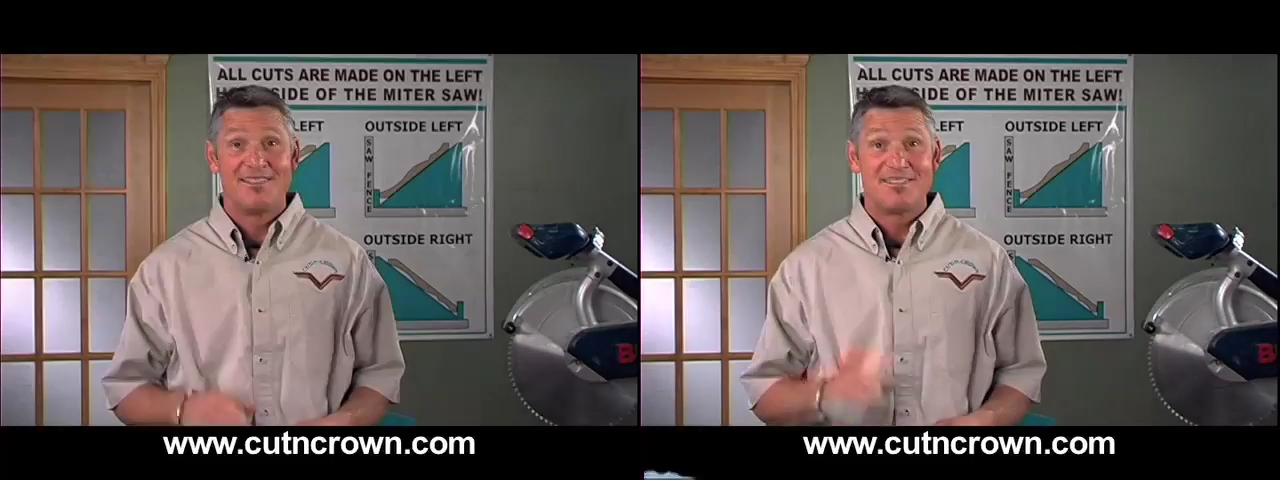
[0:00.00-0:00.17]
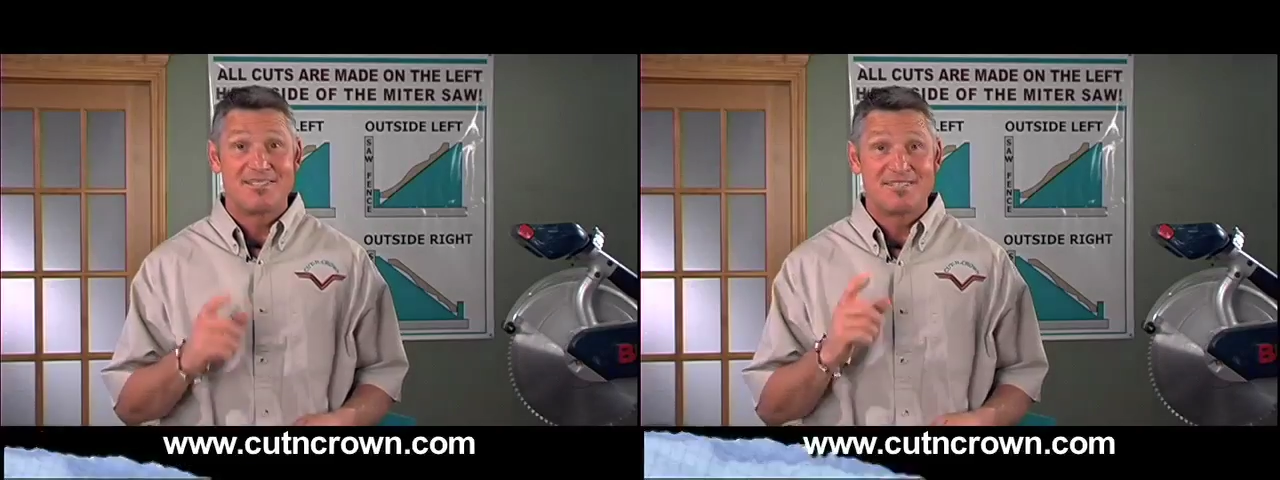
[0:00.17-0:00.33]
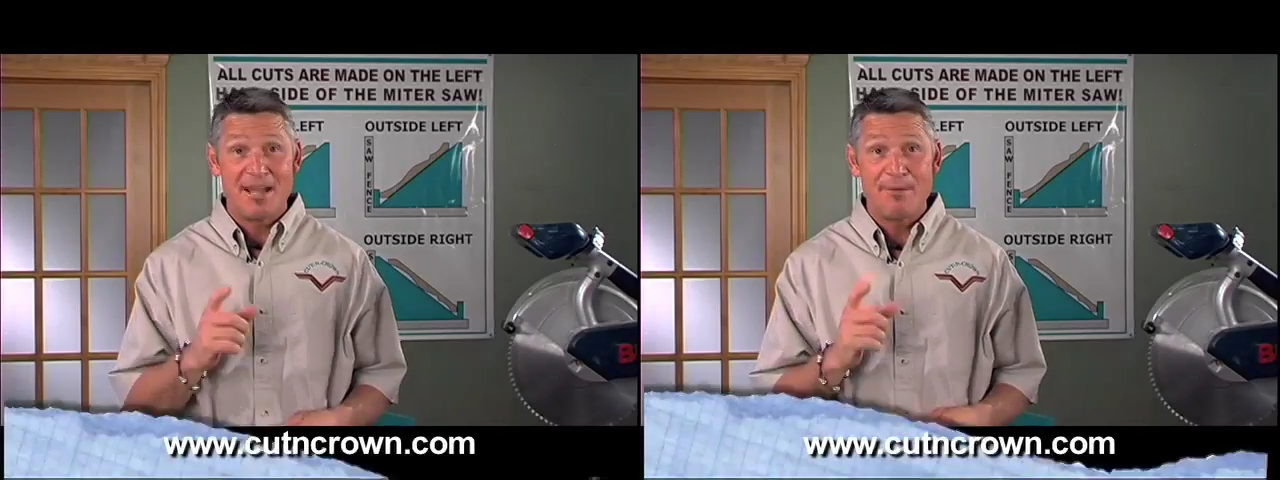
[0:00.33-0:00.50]

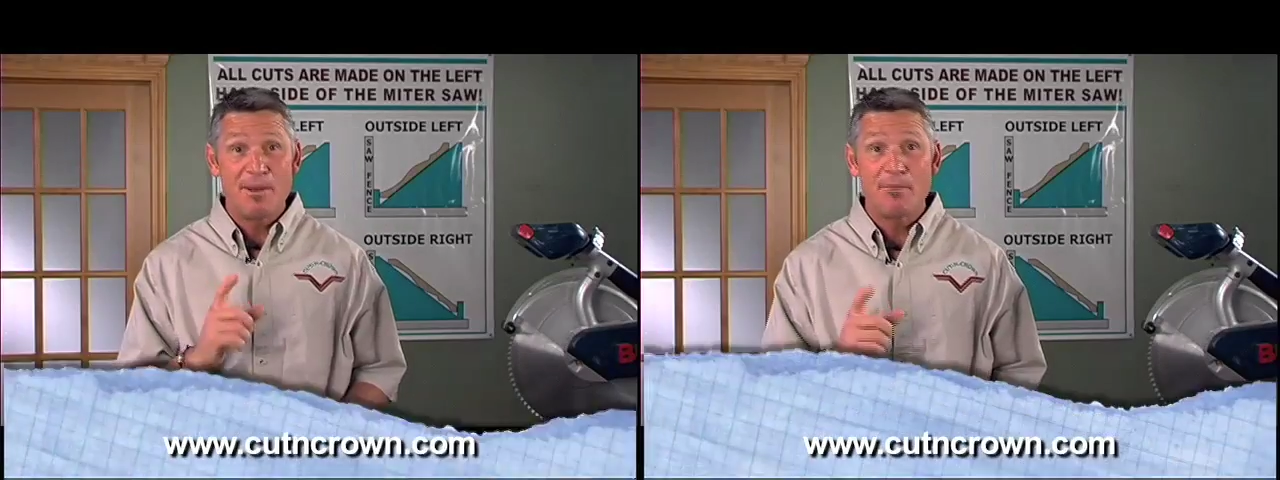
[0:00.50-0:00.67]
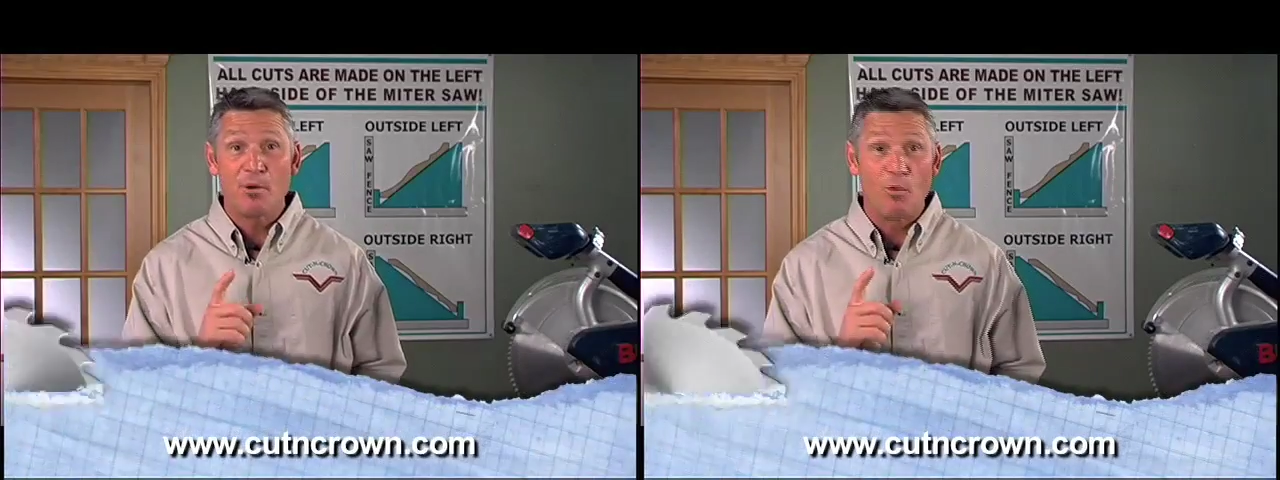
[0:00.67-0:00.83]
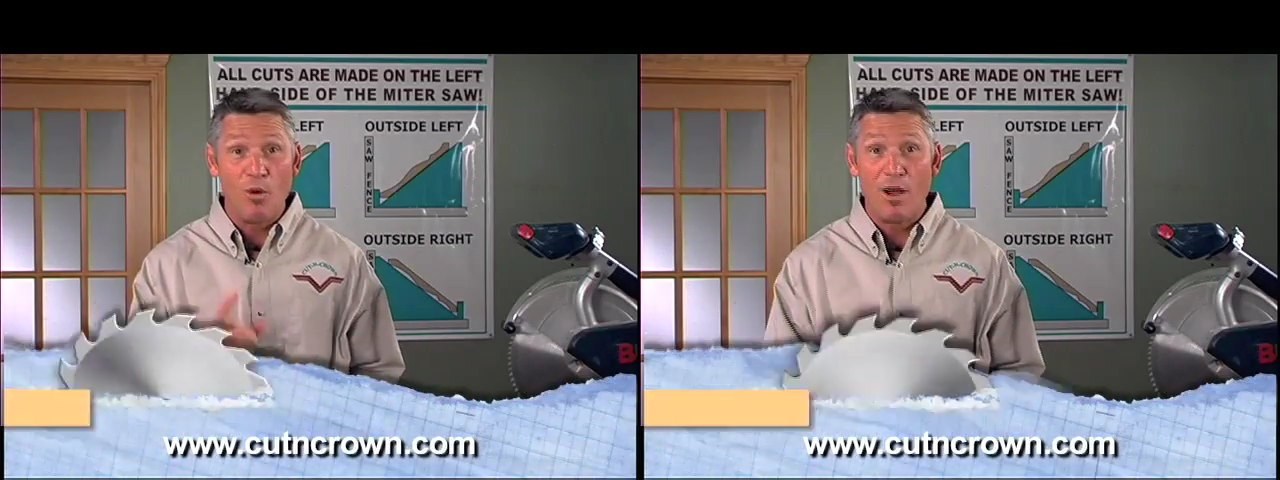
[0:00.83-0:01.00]
Step
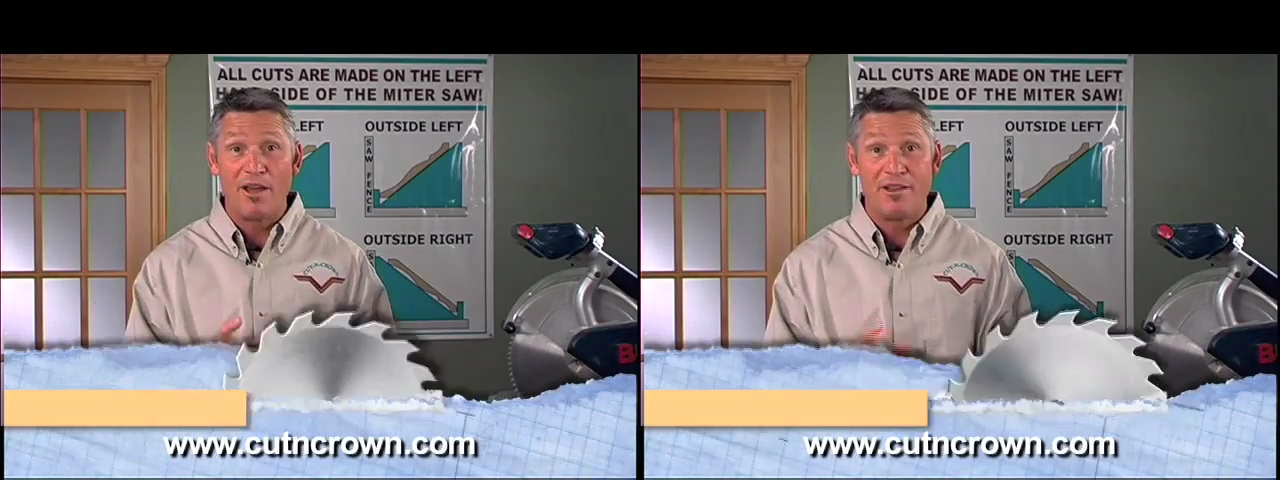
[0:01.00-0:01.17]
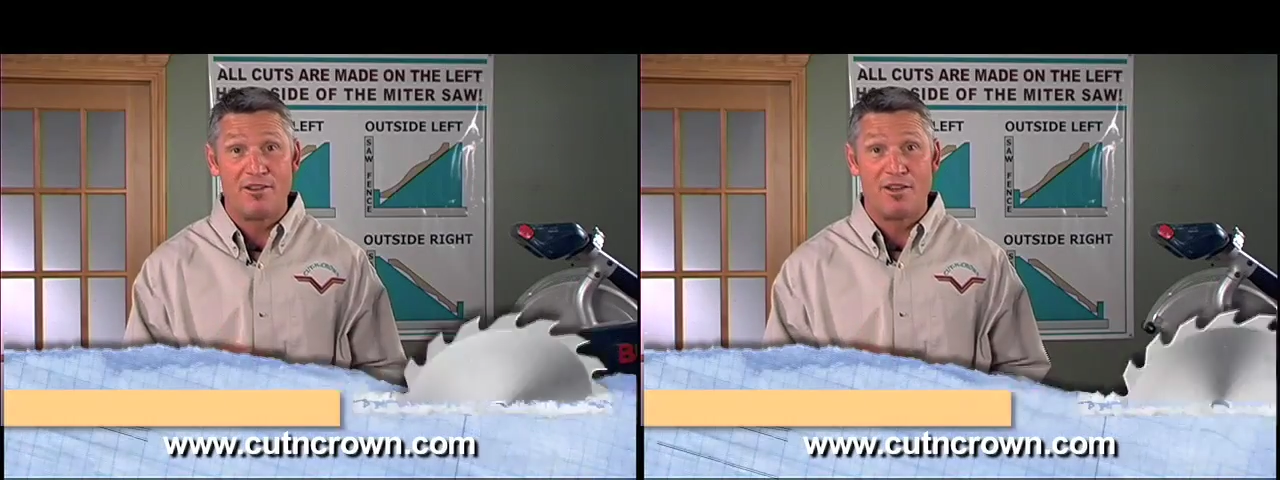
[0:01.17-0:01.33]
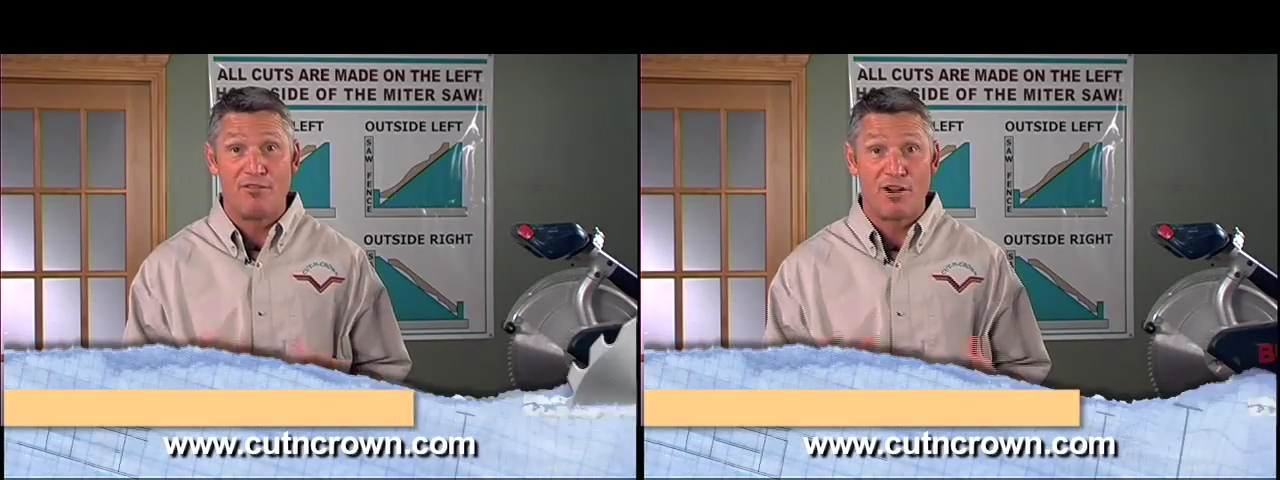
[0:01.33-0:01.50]
number
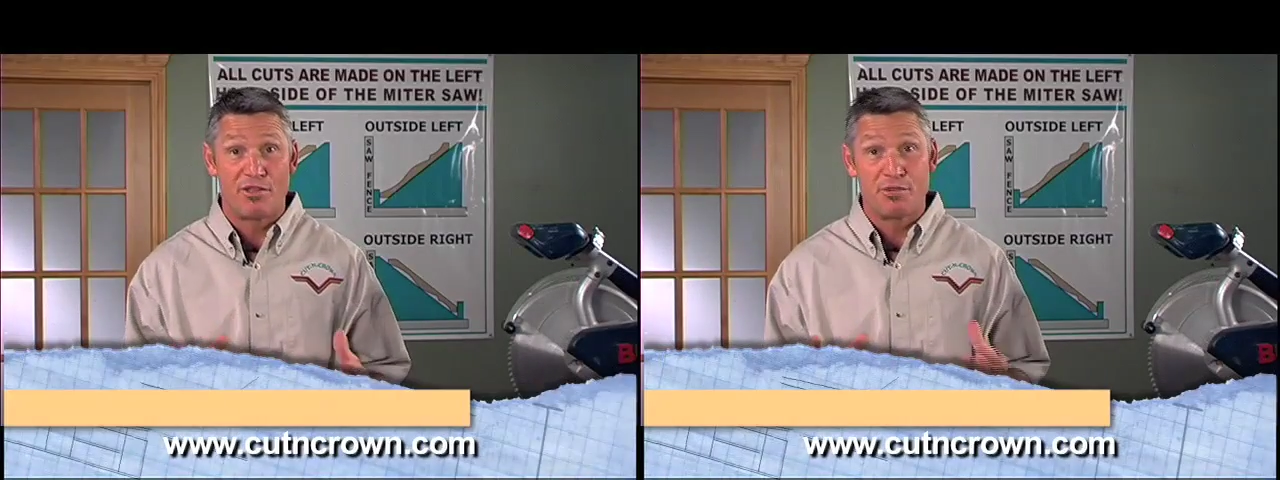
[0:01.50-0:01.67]
1 of our